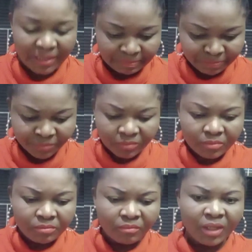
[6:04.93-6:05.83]
Yep.
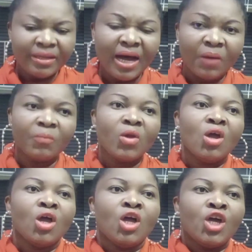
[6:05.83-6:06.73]
Now,
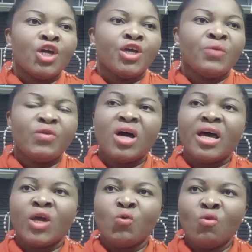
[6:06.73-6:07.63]
if you
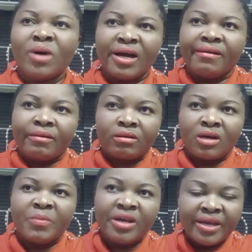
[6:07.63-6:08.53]
are a woman
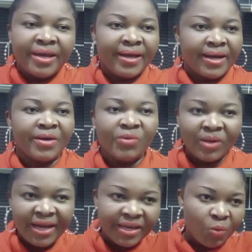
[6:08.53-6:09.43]
coming here and
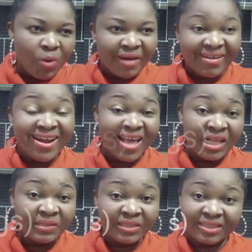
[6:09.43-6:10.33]
you like wearing
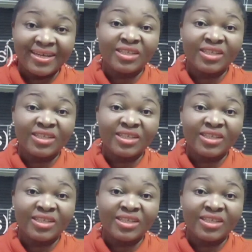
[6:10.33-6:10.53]
hairs,